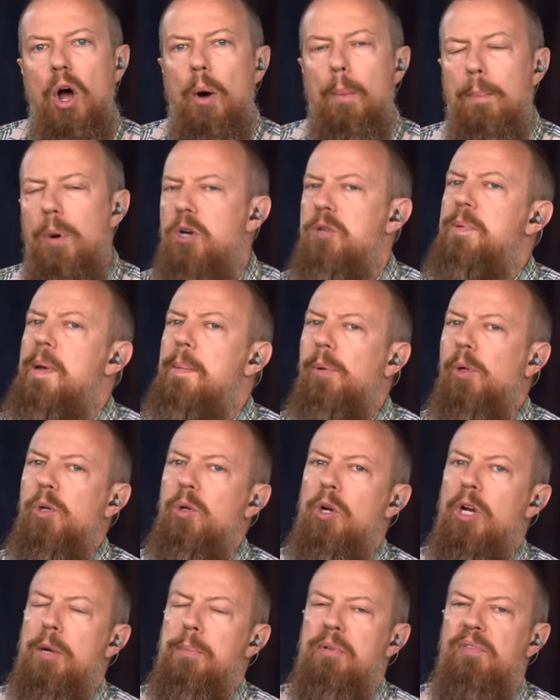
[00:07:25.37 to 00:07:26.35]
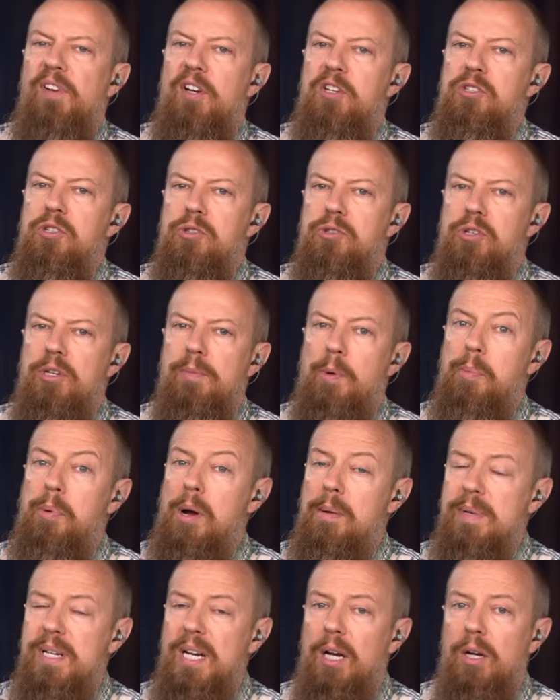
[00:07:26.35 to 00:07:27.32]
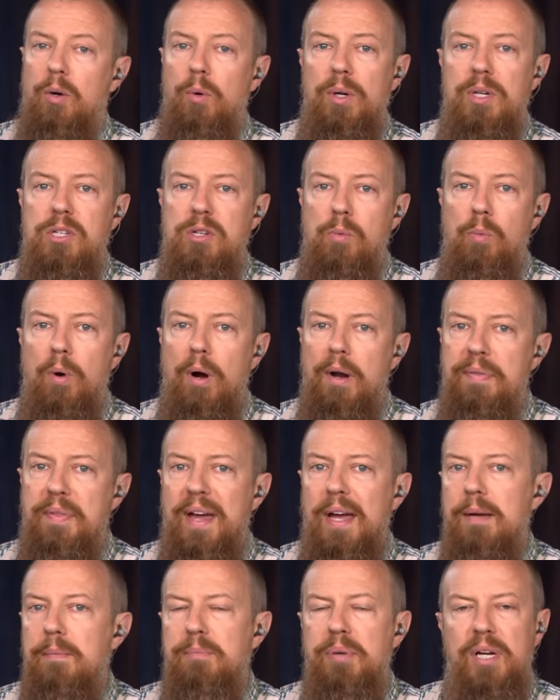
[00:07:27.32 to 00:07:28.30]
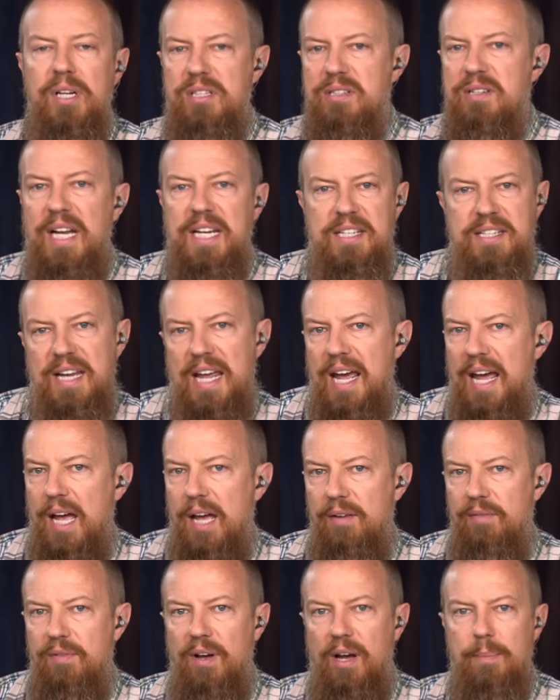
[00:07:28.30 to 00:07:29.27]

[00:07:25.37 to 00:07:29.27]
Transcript: Most people are doing a professional stream are probably not going to want that, but it's nice to have.